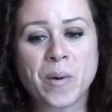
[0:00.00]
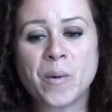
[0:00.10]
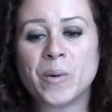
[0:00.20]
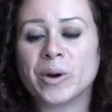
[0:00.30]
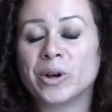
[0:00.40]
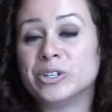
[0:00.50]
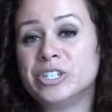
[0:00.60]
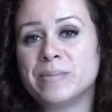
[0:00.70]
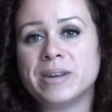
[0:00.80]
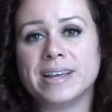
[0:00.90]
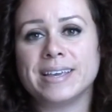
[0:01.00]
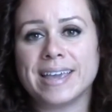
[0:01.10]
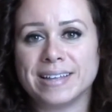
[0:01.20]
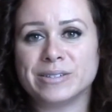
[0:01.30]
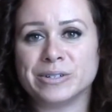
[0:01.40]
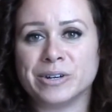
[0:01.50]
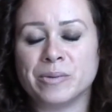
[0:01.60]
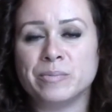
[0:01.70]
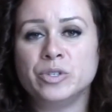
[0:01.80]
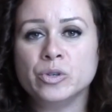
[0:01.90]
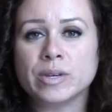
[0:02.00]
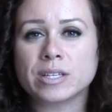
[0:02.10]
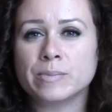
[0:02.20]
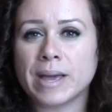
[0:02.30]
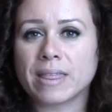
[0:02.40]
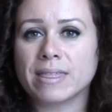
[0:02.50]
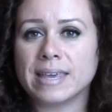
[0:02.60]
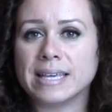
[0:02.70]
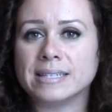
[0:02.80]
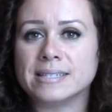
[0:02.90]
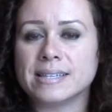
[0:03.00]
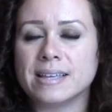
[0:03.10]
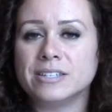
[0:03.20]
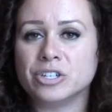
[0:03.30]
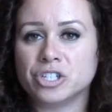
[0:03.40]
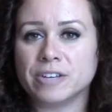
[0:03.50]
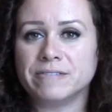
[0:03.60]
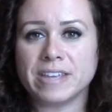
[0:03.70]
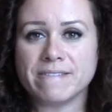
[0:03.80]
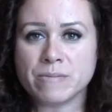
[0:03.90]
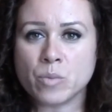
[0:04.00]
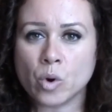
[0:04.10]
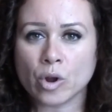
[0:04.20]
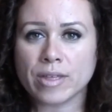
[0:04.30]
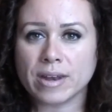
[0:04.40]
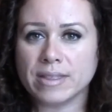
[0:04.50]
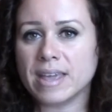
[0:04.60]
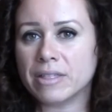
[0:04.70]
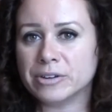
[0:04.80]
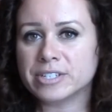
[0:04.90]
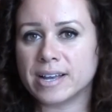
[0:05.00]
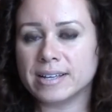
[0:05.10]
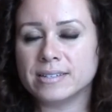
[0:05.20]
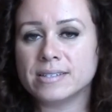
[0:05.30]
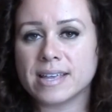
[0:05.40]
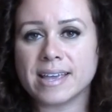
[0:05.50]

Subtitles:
or Gemini, Cancer, do expect things to shift even more than the other signs.